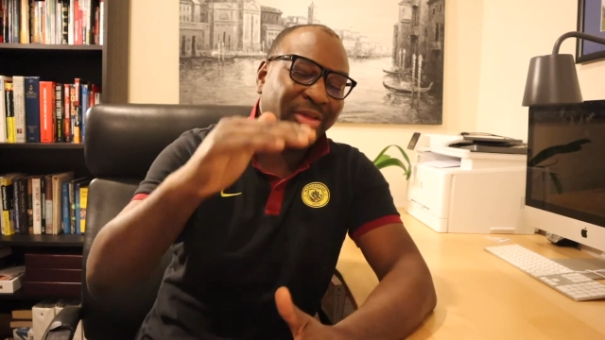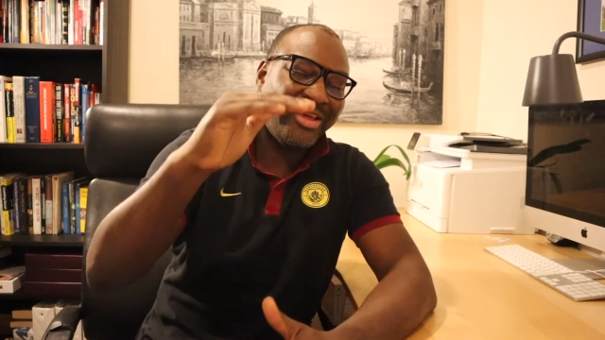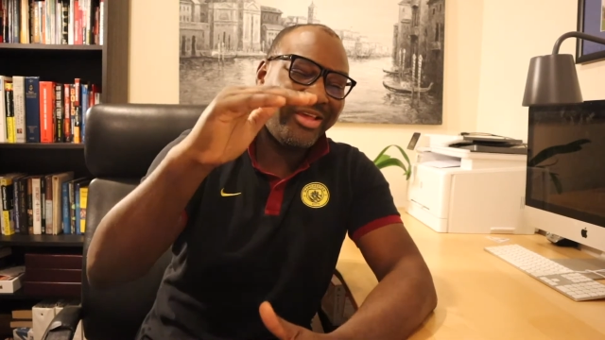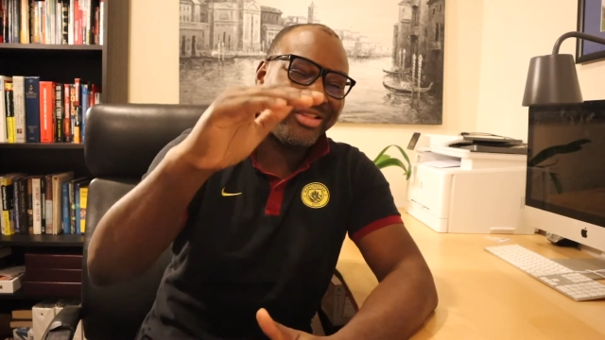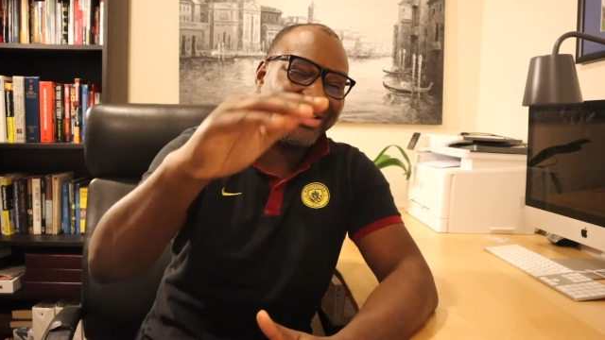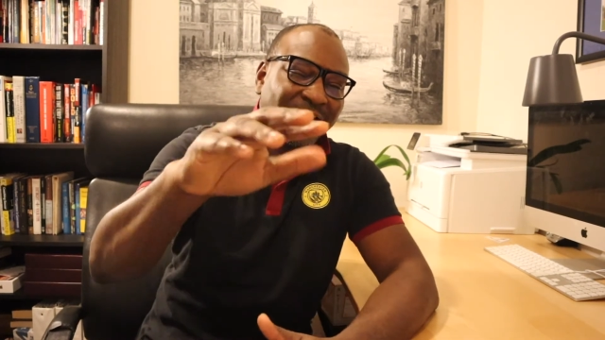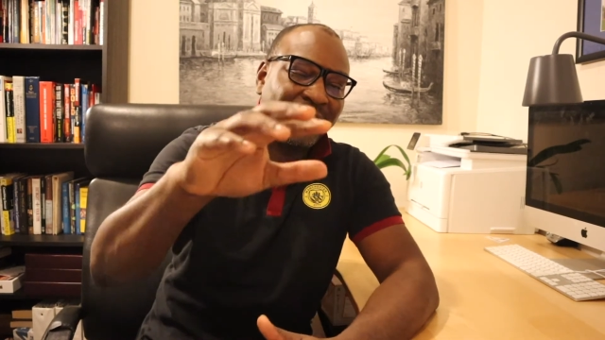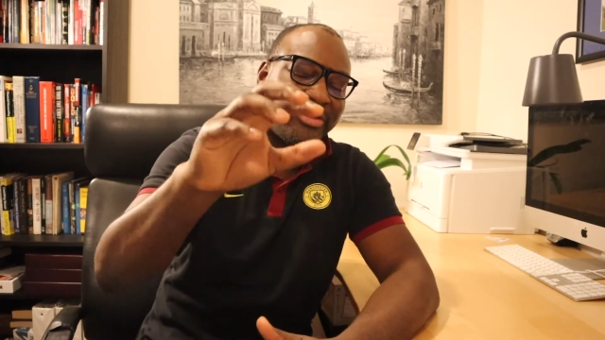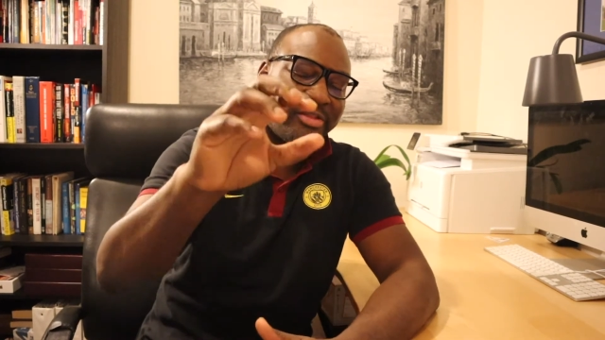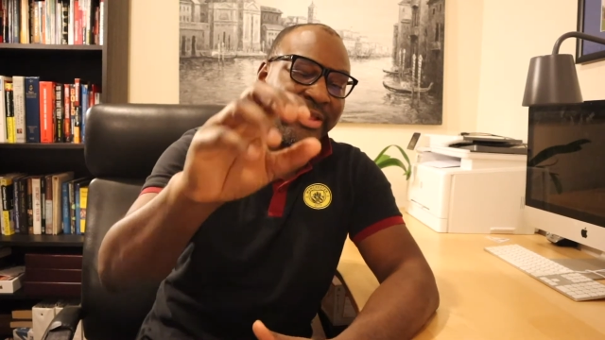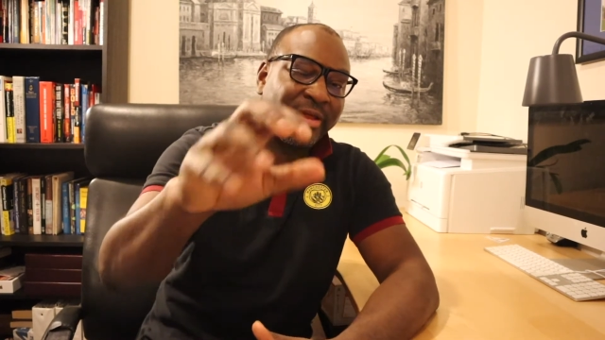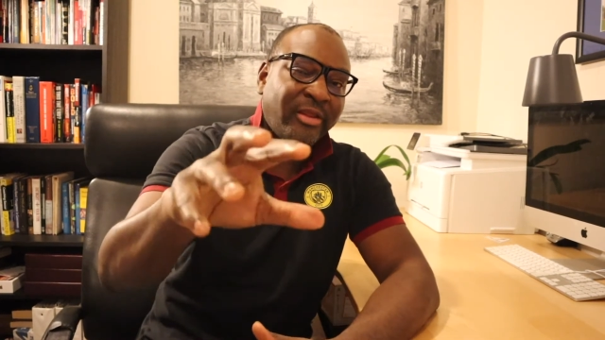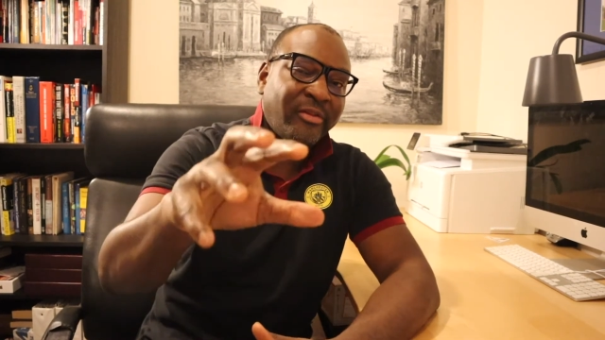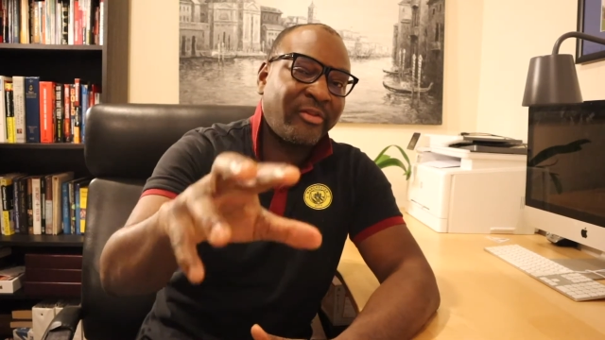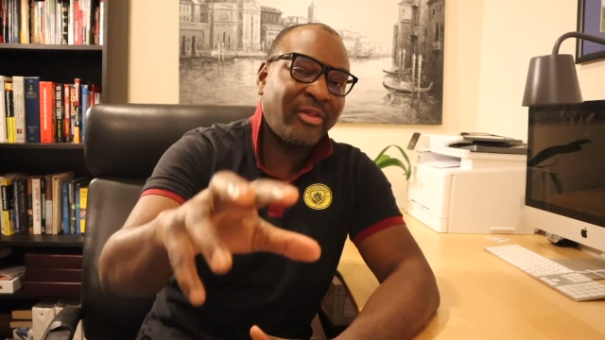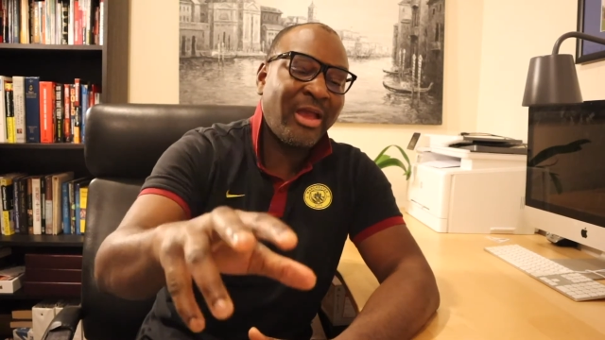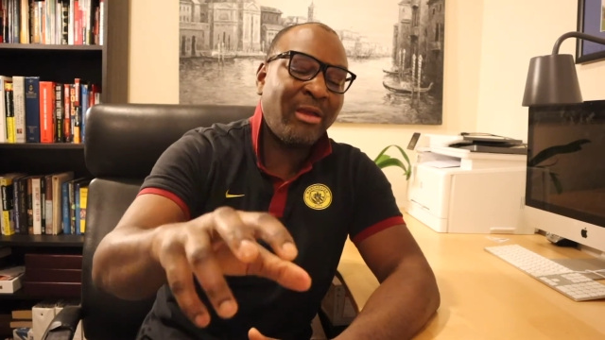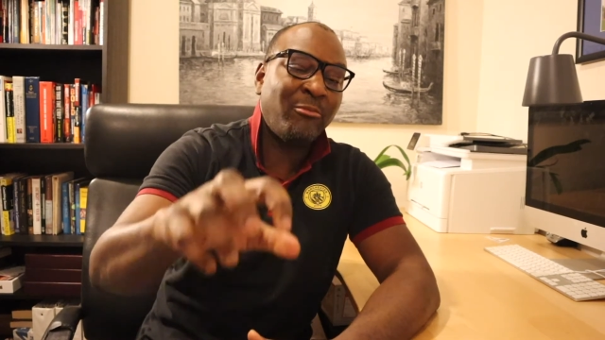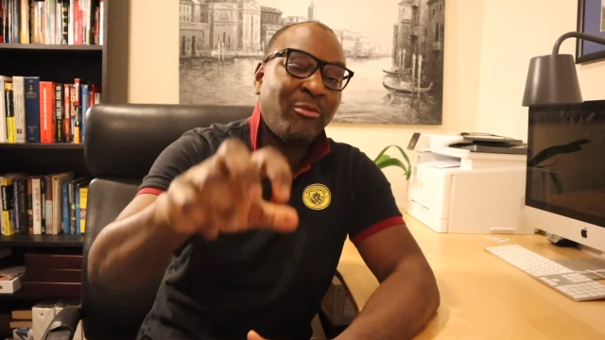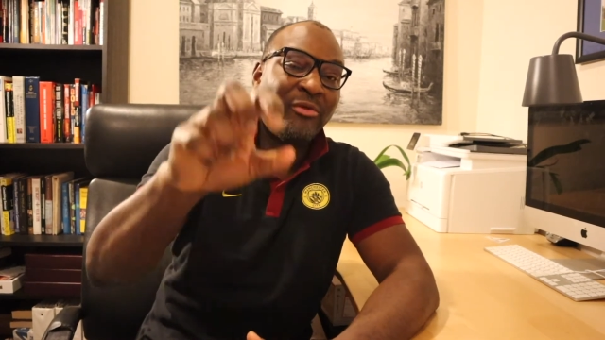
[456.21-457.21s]
Eastern Standard
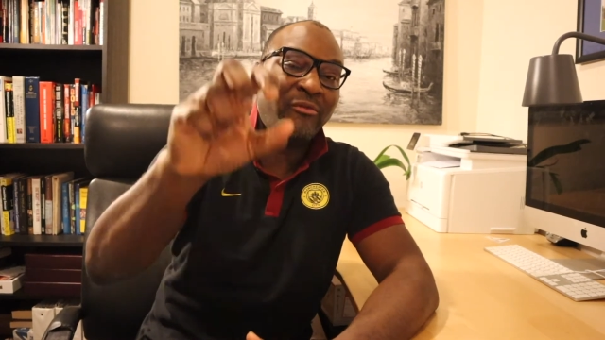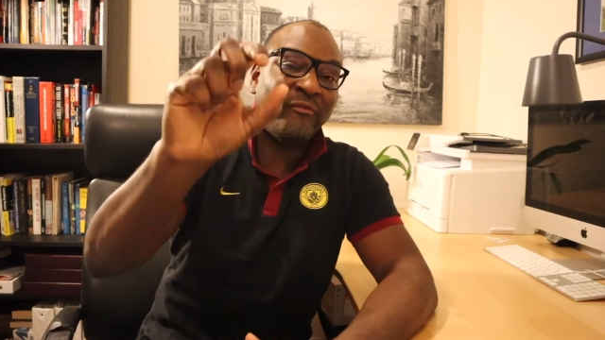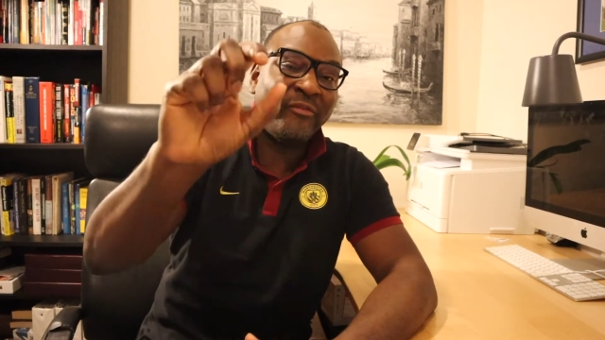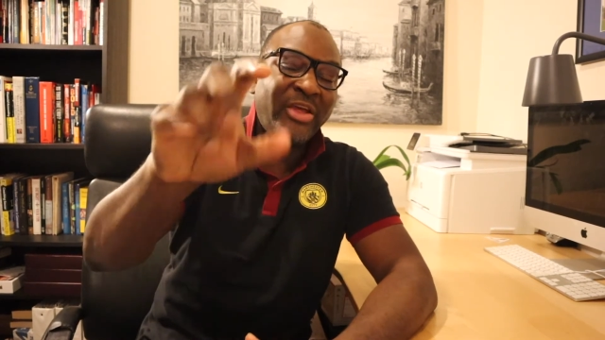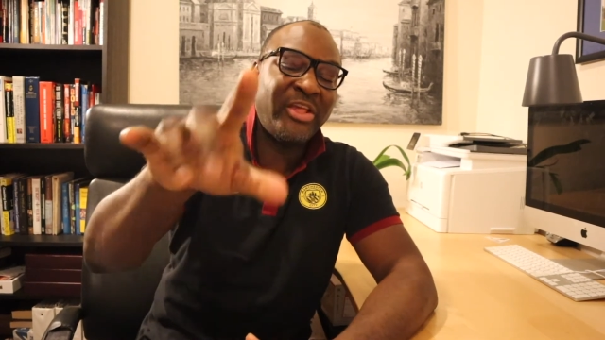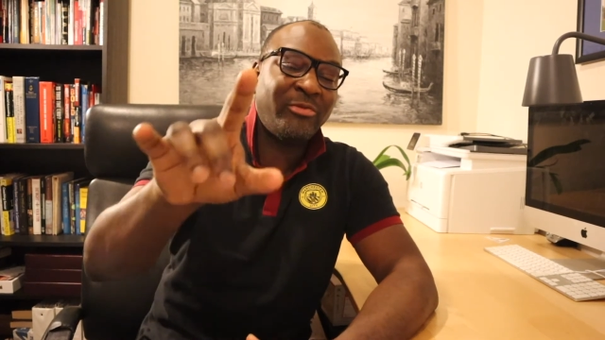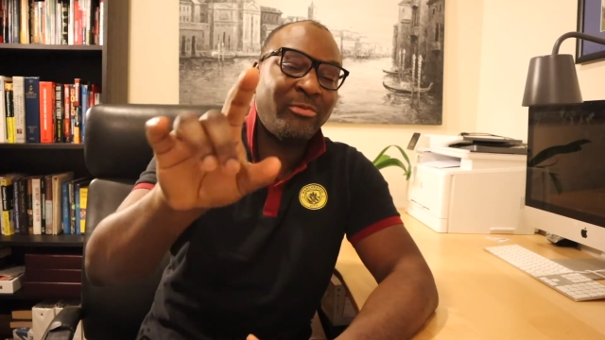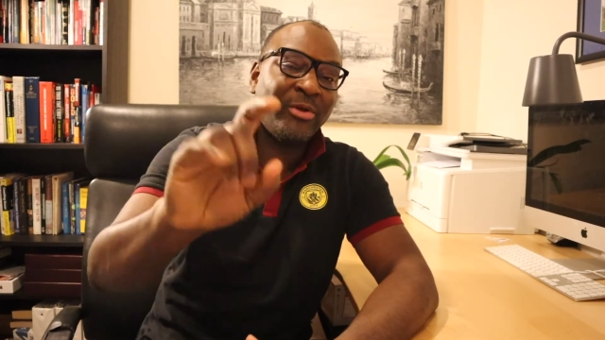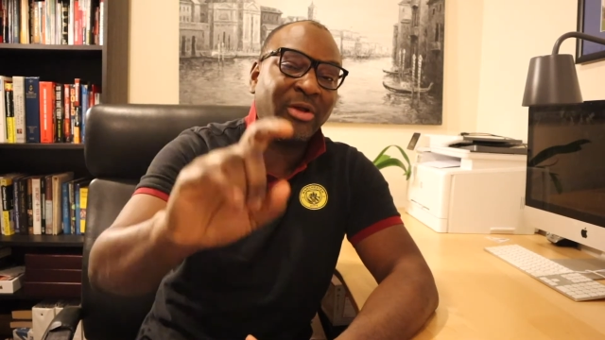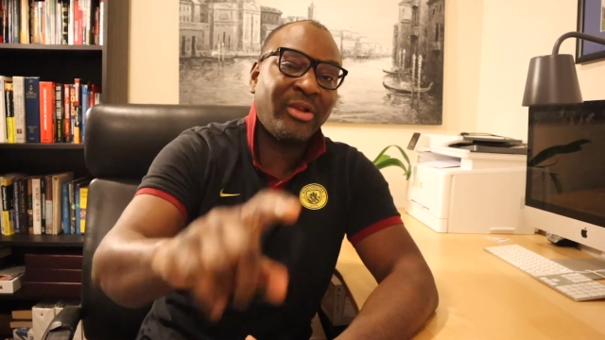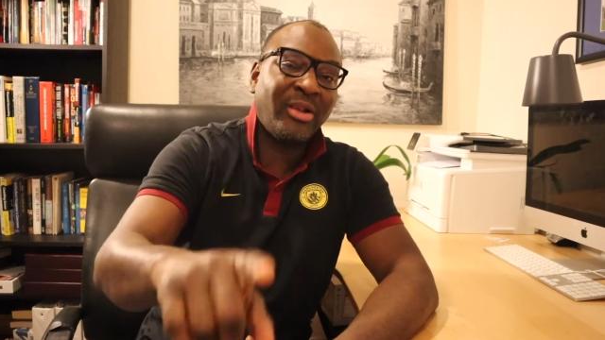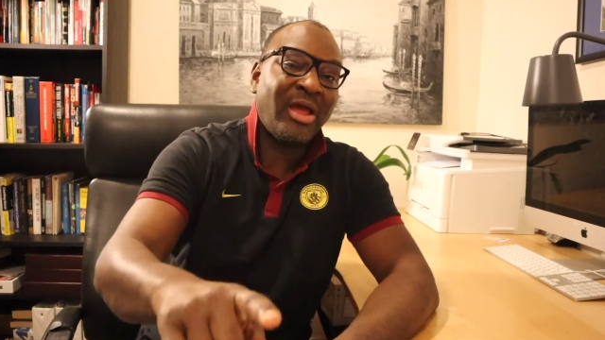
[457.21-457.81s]
Time on Facebook